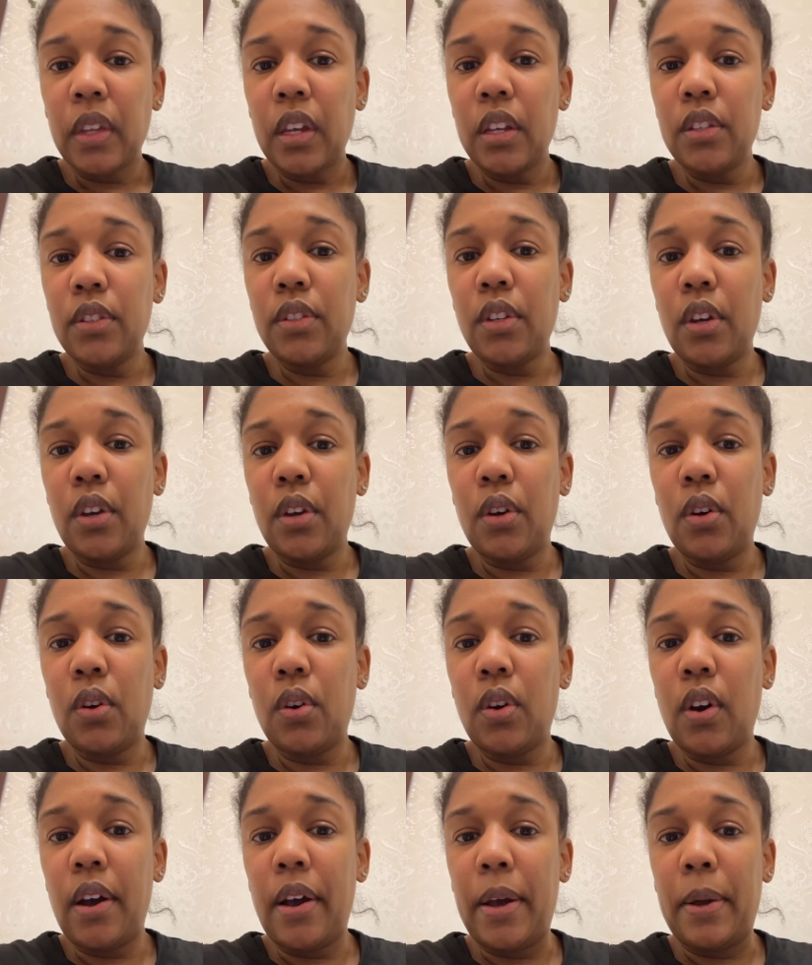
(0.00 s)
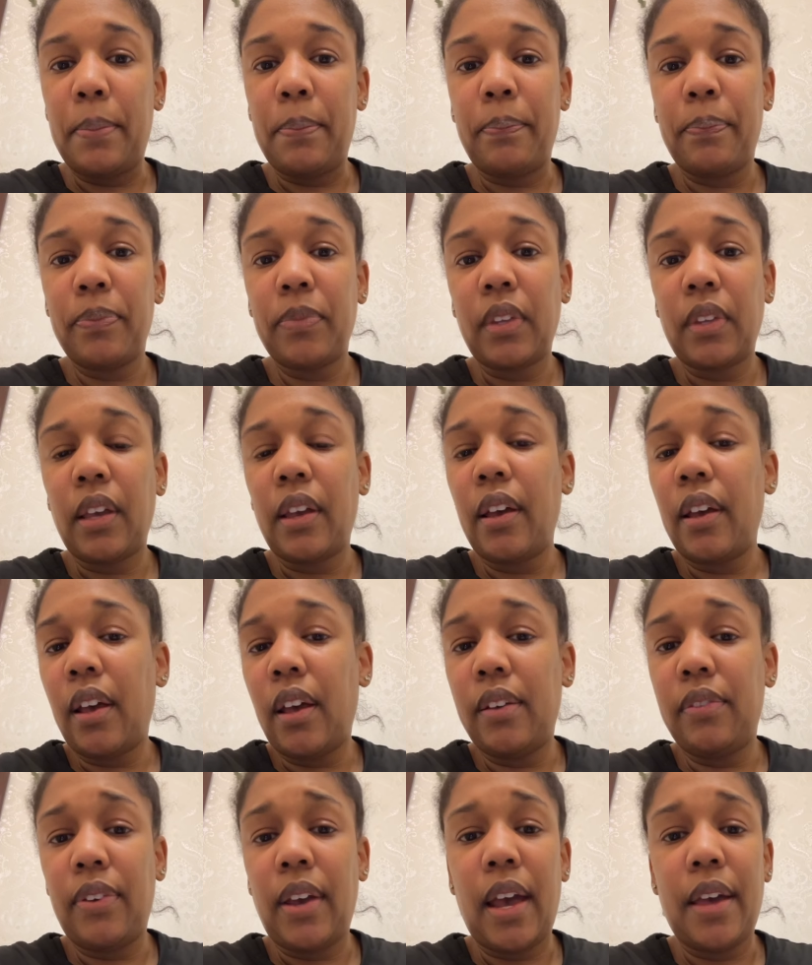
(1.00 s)
so um
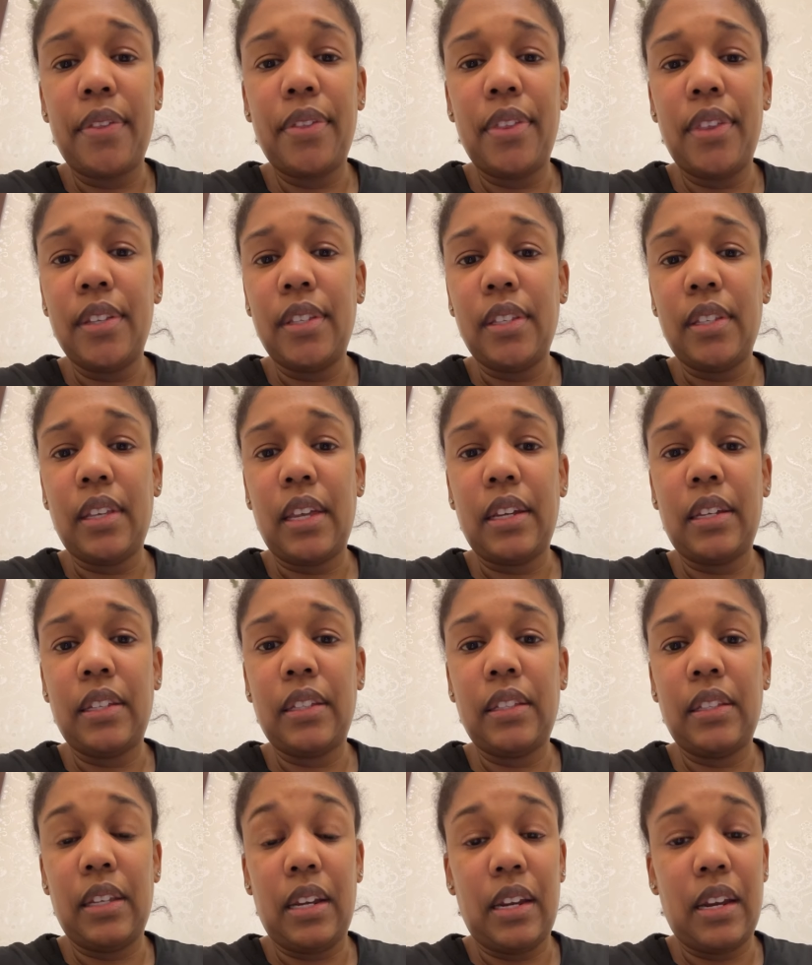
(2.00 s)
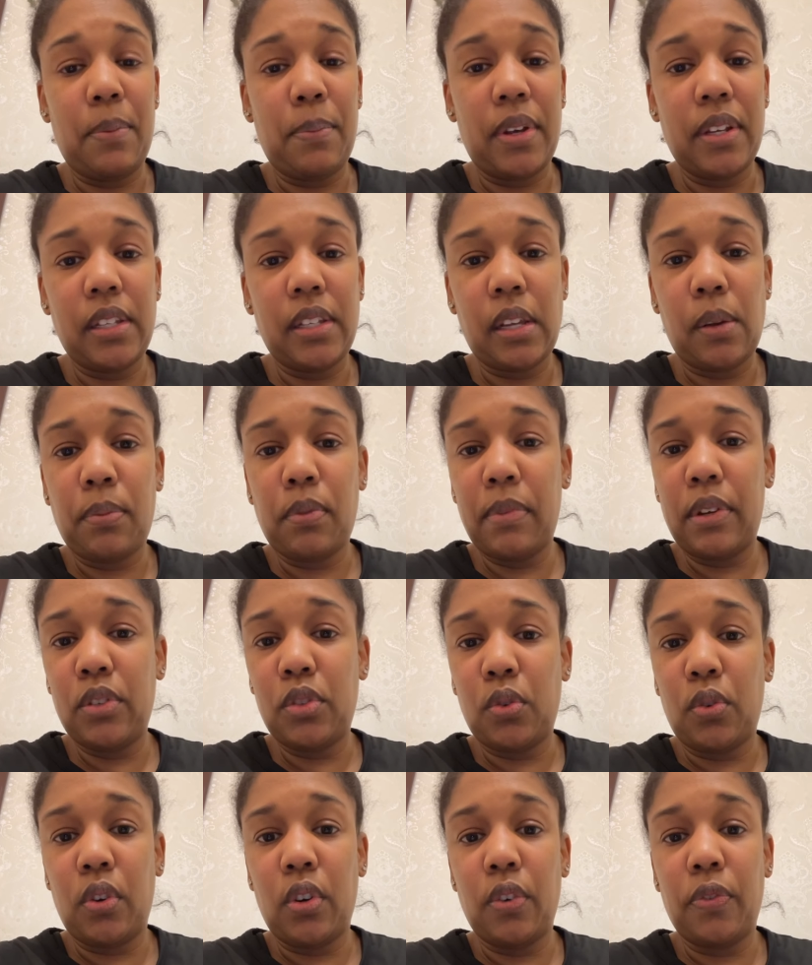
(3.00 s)
I've had this like sitting in my supplement
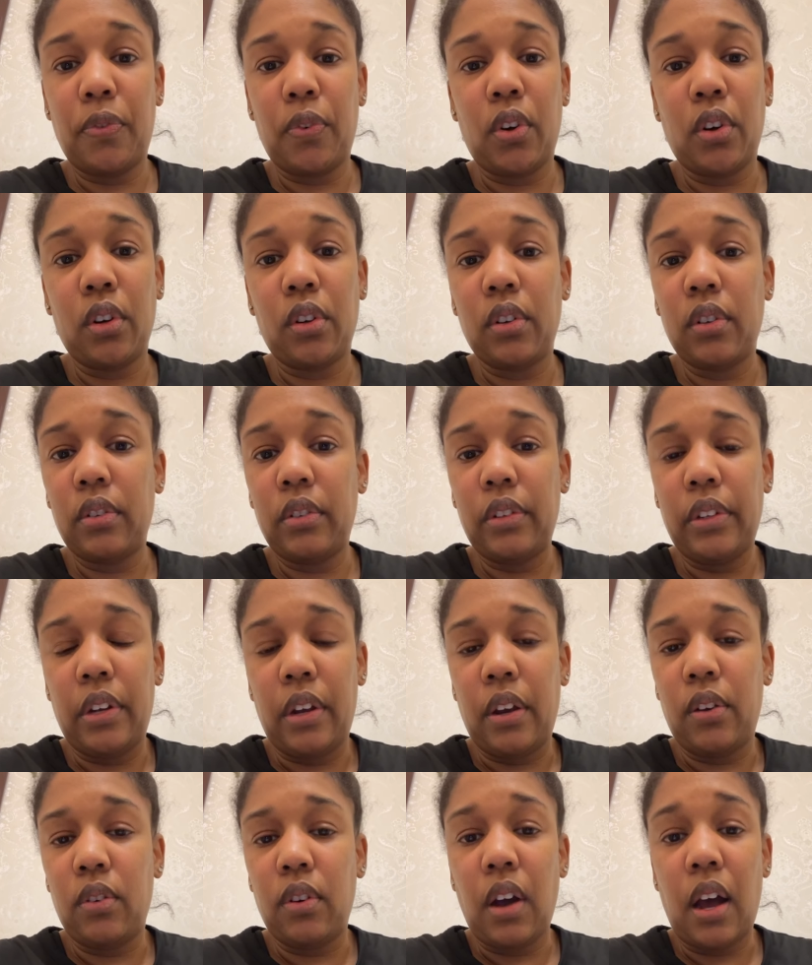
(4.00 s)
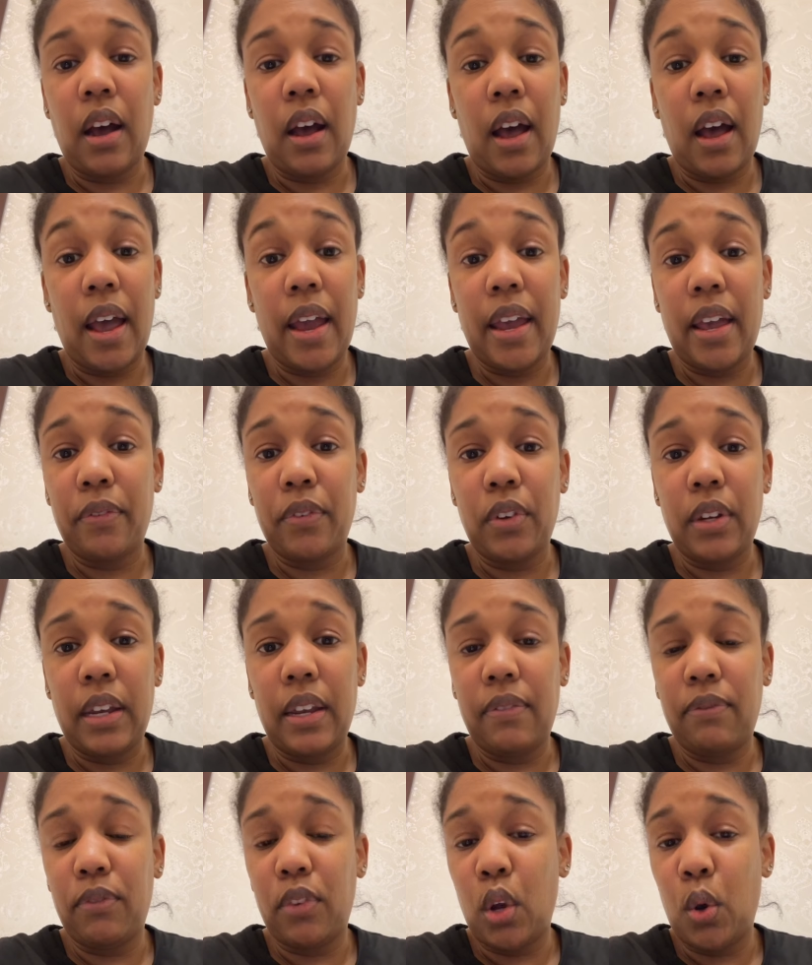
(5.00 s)
drawer for you know I haven't
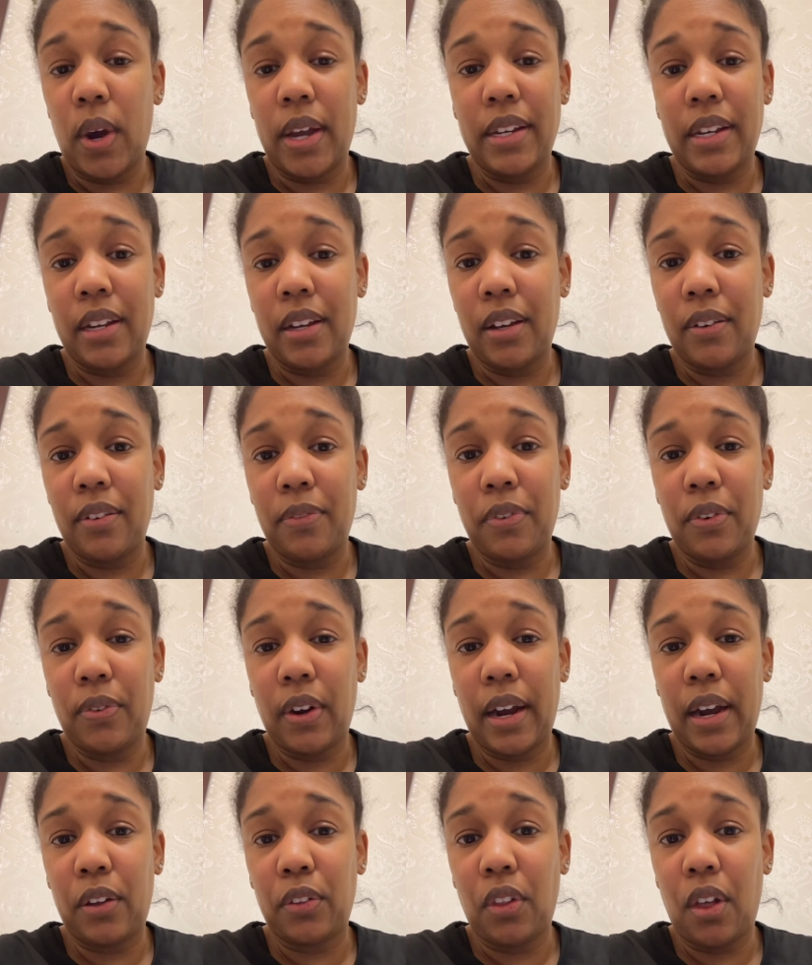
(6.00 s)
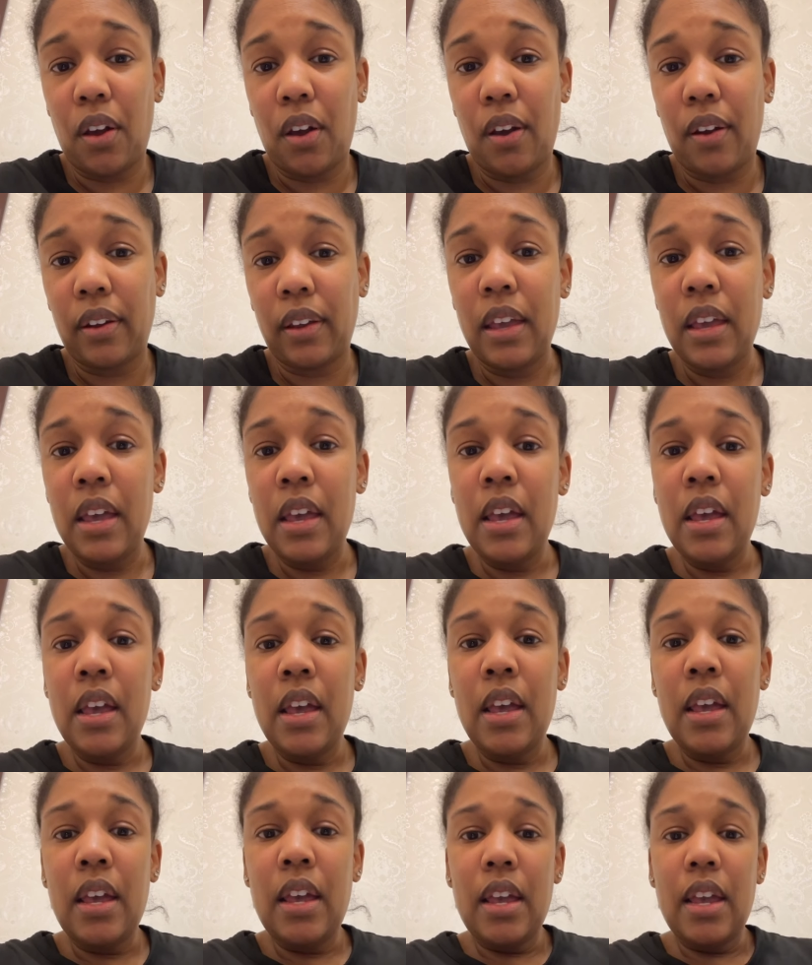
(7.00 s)
even no idea for how long
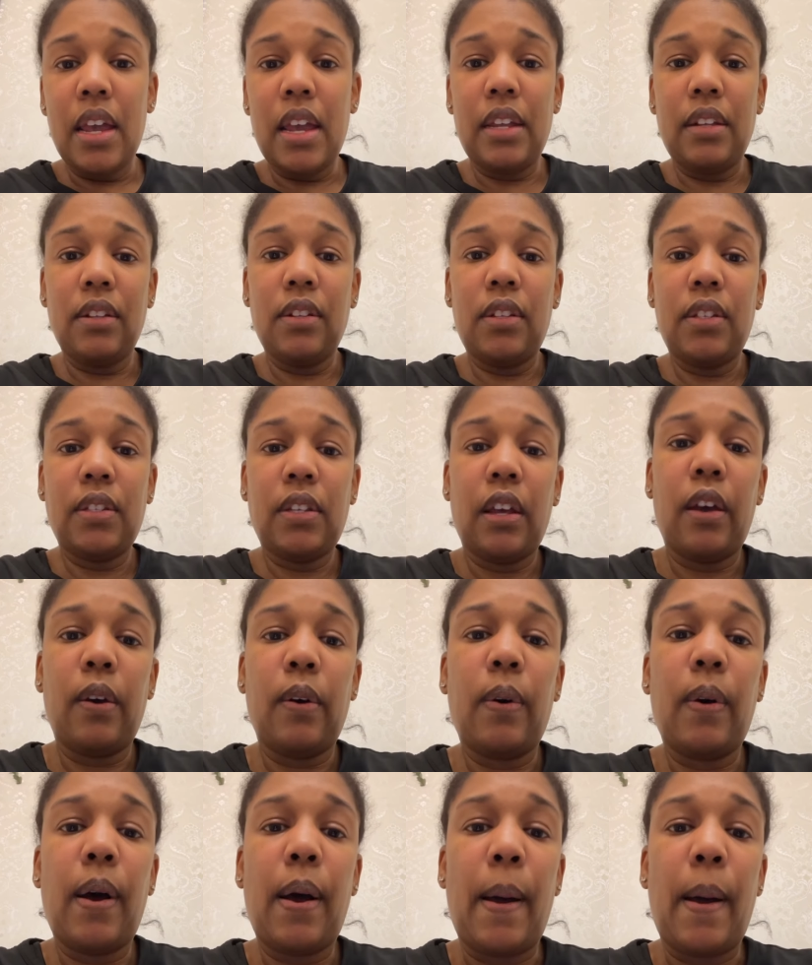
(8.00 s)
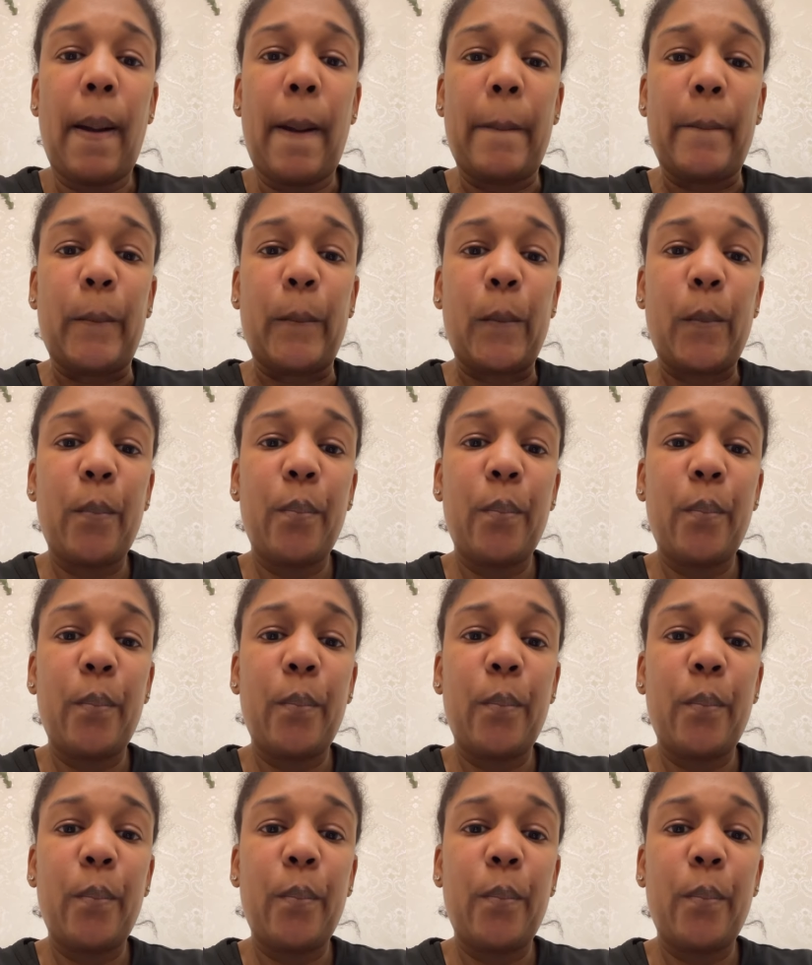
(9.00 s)
and so um